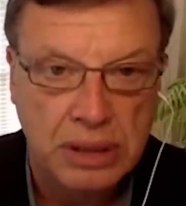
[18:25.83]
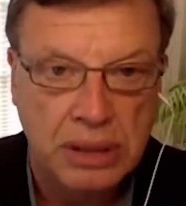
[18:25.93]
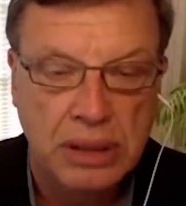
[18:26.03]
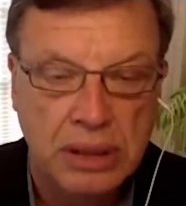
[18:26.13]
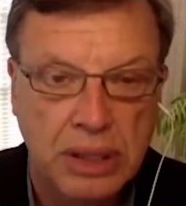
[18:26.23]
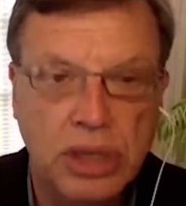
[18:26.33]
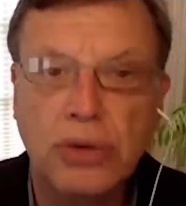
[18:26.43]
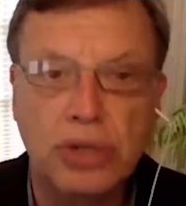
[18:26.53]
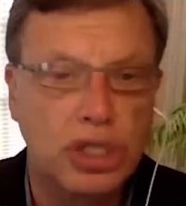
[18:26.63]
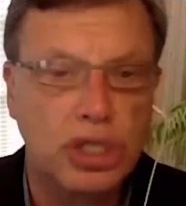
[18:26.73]
Good.
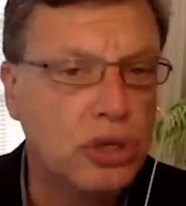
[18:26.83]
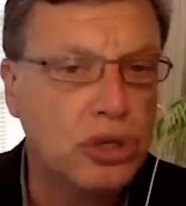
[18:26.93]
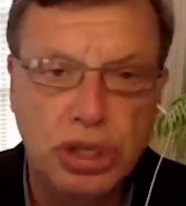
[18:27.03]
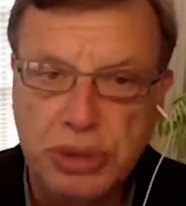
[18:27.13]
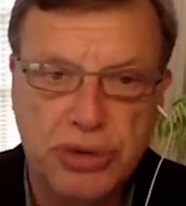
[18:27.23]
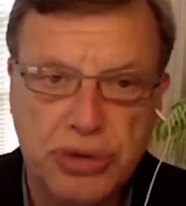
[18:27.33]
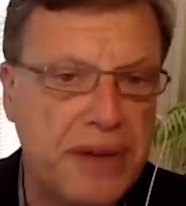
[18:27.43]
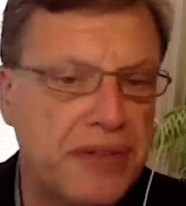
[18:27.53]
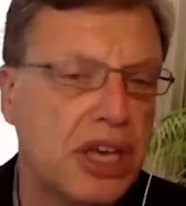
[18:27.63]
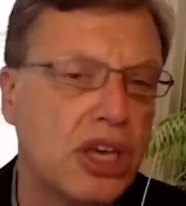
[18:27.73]
Huge, huge human
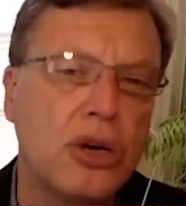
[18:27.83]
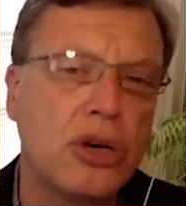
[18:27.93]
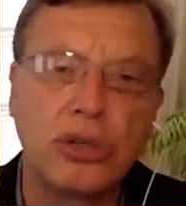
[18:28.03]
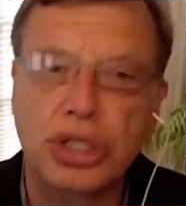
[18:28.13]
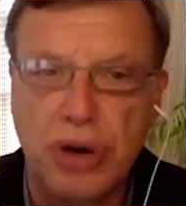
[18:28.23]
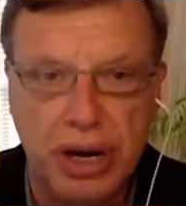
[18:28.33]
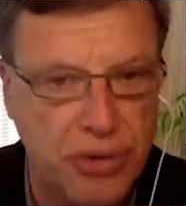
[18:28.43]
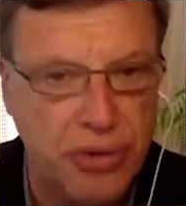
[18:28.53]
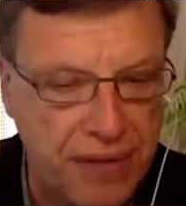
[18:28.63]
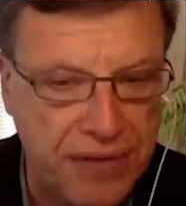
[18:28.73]
trafficking, Good. huge
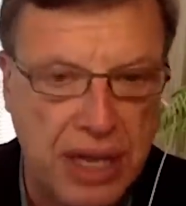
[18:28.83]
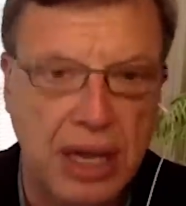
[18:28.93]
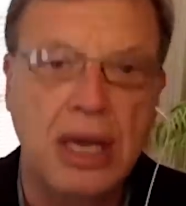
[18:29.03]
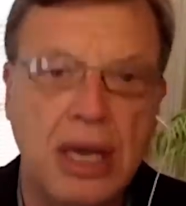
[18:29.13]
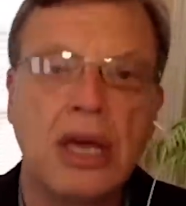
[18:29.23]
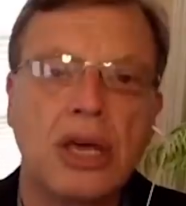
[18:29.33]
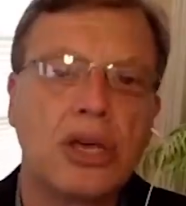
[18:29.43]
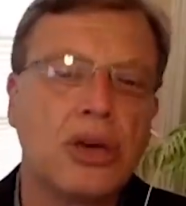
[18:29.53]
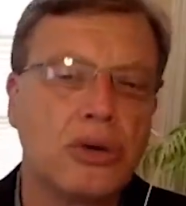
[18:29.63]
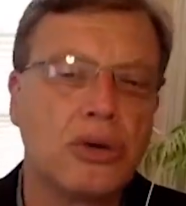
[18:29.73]
drug trafficking,
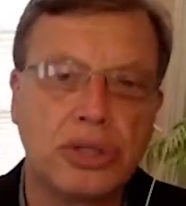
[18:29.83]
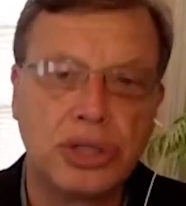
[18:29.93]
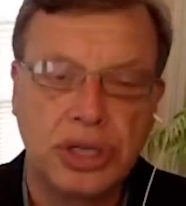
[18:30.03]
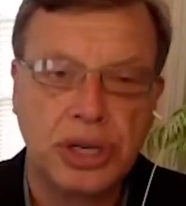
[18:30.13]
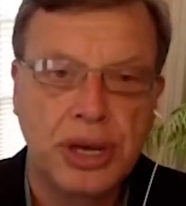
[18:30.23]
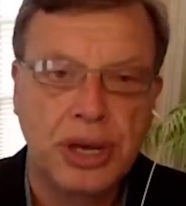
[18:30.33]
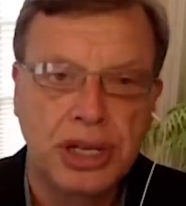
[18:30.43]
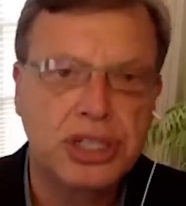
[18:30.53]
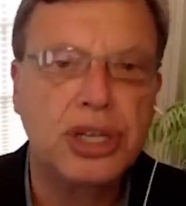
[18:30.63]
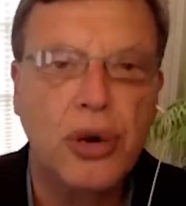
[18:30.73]
huge.
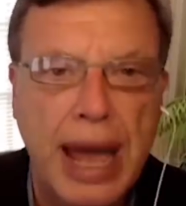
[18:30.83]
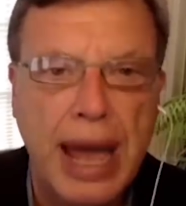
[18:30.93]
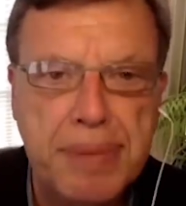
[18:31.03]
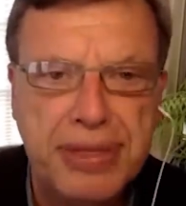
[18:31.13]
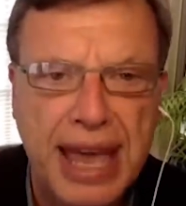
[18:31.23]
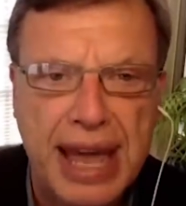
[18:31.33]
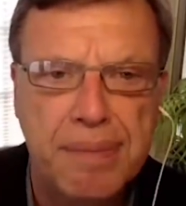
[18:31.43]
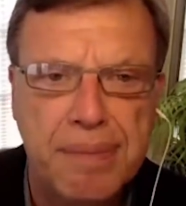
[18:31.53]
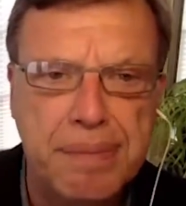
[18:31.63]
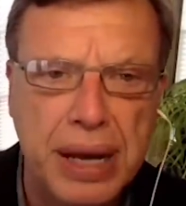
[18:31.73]
Wow. Just so happened they
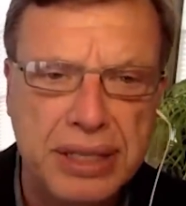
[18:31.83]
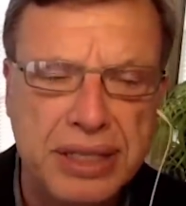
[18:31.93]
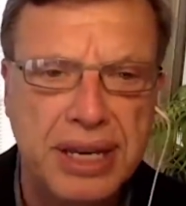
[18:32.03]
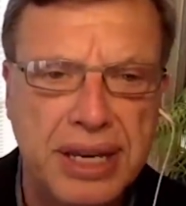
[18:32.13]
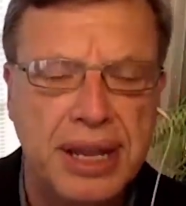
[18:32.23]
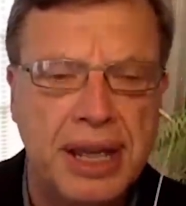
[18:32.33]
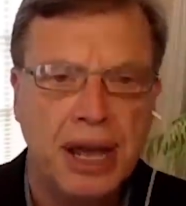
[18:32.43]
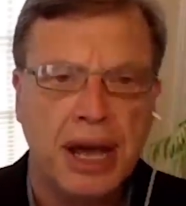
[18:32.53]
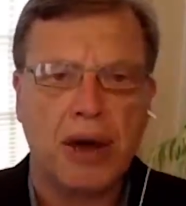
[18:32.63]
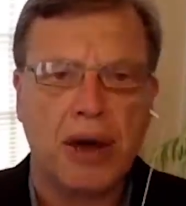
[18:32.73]
had him busted
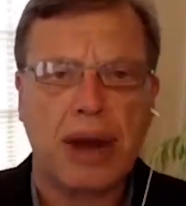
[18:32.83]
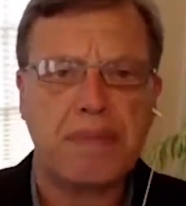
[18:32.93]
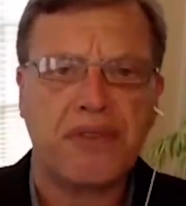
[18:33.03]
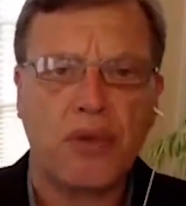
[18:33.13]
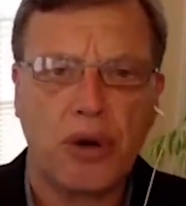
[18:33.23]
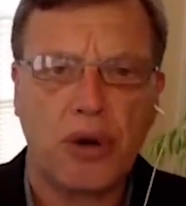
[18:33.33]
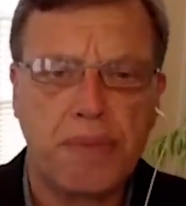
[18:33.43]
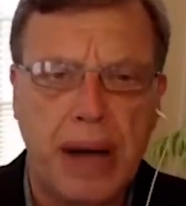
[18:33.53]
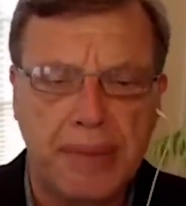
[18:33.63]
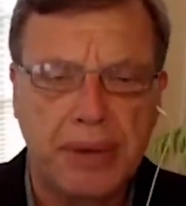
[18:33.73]
uh, right before
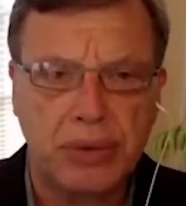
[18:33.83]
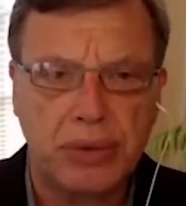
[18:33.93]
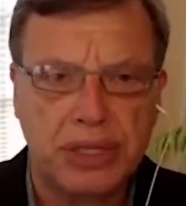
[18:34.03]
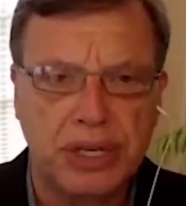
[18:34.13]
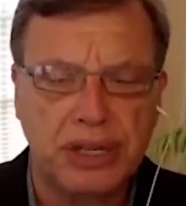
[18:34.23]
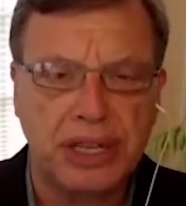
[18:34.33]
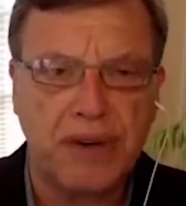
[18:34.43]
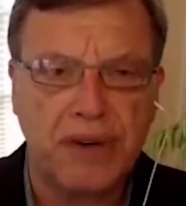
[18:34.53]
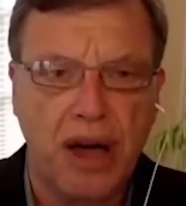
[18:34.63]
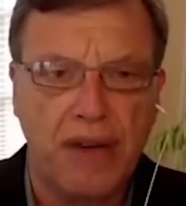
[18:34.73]
Obama was going to
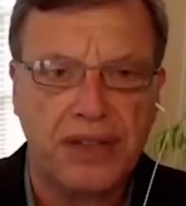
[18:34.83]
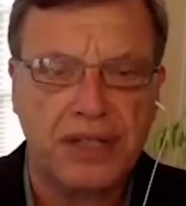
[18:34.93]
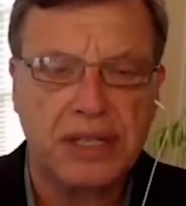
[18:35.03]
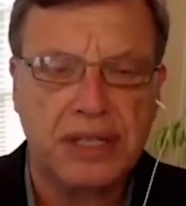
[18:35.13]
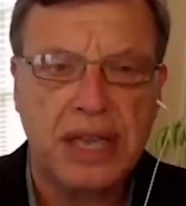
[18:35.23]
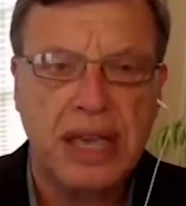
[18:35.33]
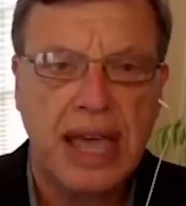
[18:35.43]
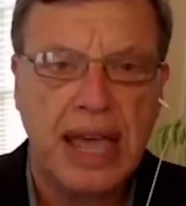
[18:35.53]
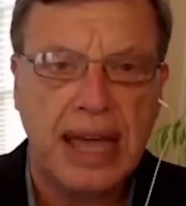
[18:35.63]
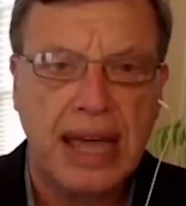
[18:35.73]
leave office,
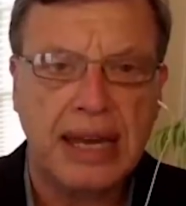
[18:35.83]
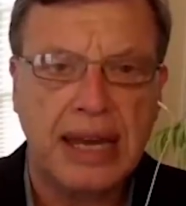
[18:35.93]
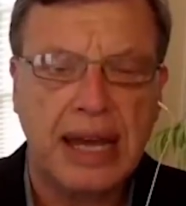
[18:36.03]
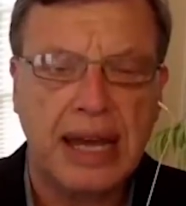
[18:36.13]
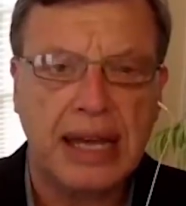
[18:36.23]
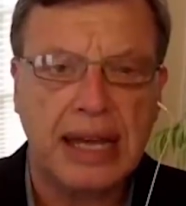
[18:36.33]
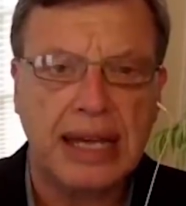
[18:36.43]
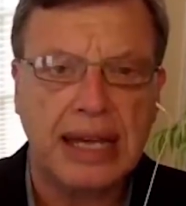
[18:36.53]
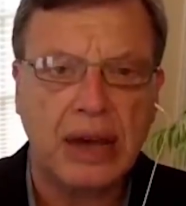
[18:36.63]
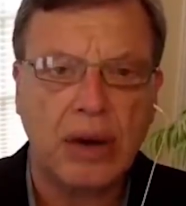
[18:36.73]
and uh,
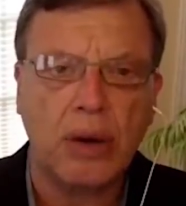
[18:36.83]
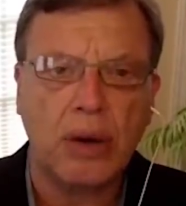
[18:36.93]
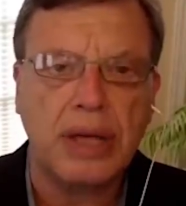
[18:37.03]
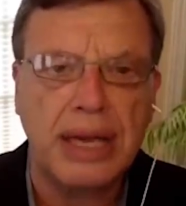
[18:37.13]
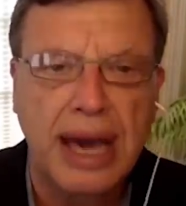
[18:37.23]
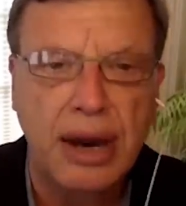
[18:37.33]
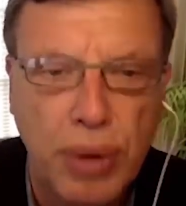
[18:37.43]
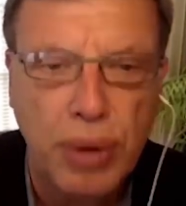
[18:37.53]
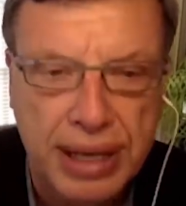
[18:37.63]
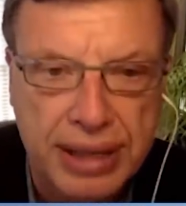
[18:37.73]
oh, he
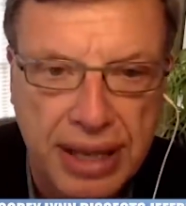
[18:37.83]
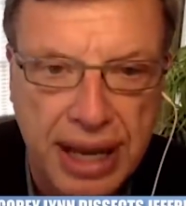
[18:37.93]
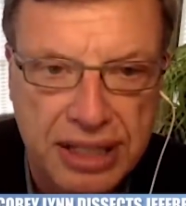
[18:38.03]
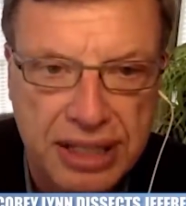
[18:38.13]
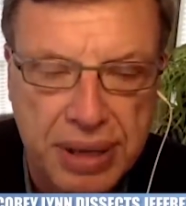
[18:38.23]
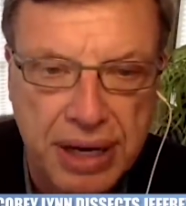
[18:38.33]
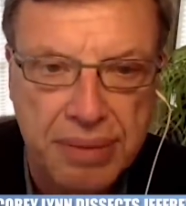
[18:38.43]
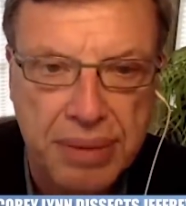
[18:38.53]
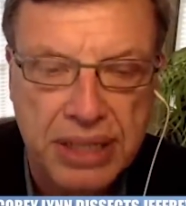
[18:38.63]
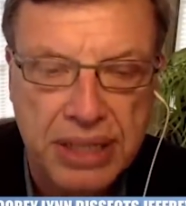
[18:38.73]
got away at the last
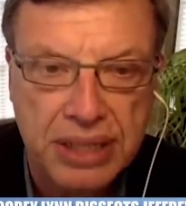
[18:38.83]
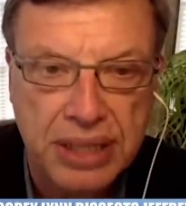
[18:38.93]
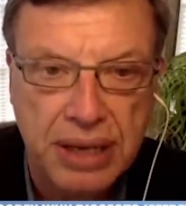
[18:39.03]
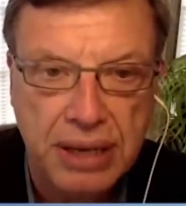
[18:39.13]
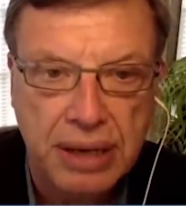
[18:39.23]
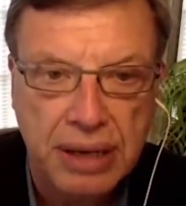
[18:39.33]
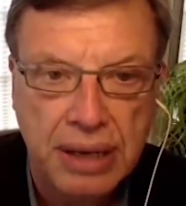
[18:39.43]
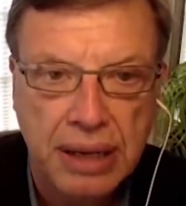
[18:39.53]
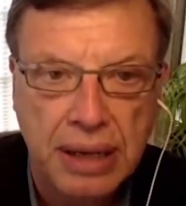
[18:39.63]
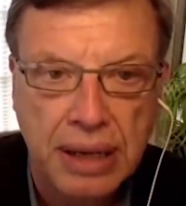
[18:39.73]
minute. Imagine
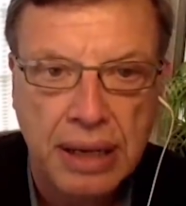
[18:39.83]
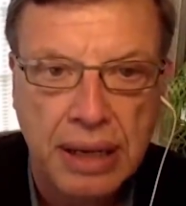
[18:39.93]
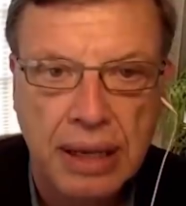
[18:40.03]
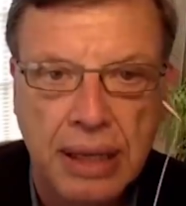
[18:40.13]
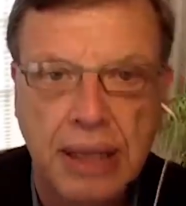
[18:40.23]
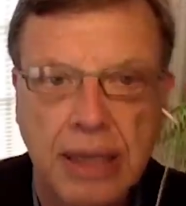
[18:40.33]
that.